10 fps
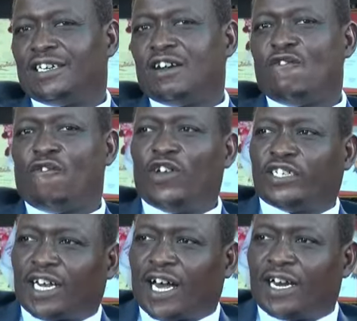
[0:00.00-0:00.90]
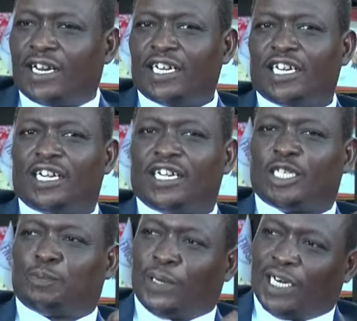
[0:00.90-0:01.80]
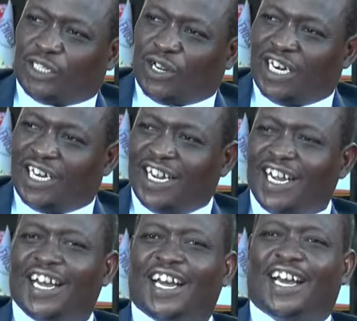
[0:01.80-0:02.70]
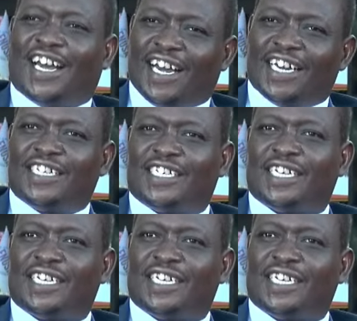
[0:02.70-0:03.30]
physically, spiritually, and